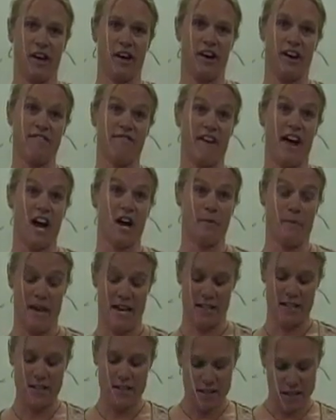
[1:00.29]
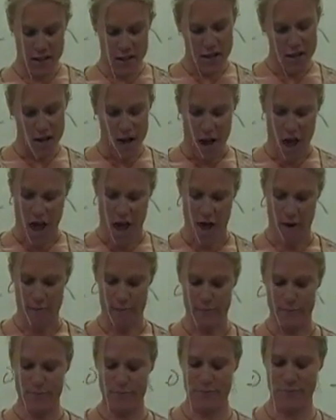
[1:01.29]
of their environment.
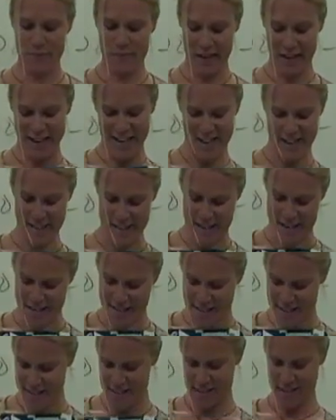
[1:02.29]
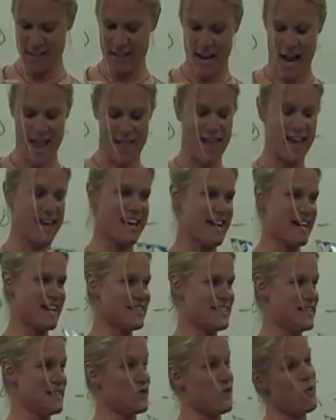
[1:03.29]
This, I like it
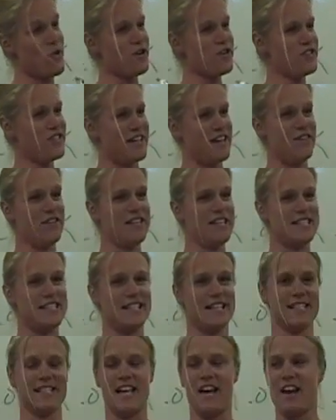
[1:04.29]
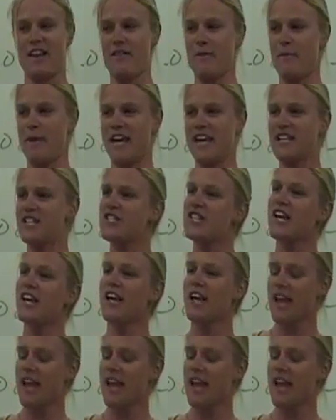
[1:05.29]
because it's orange and it really sticks out on the page.